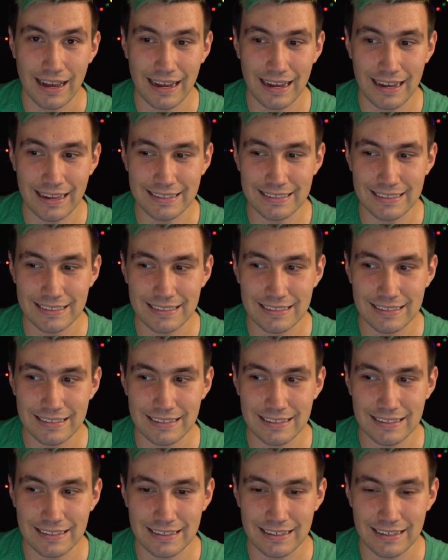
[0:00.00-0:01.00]
And
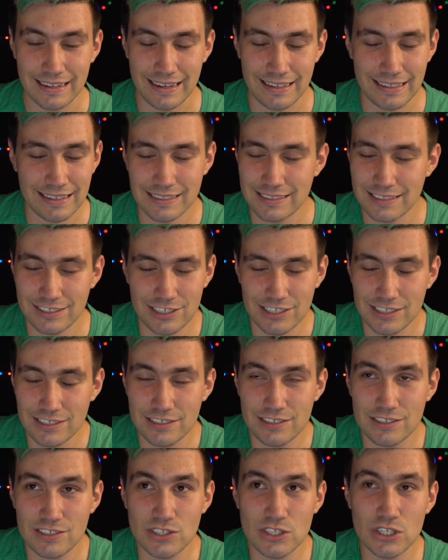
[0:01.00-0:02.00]
it is
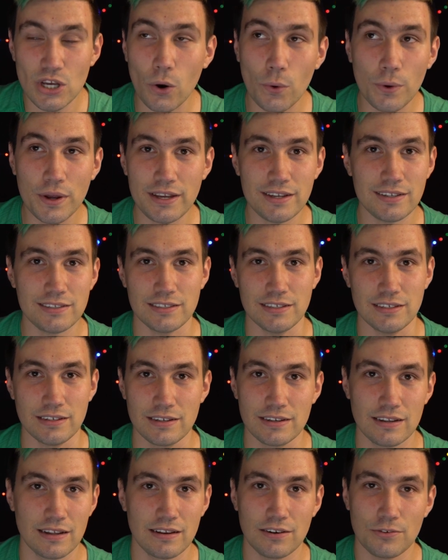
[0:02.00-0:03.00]
just so easy.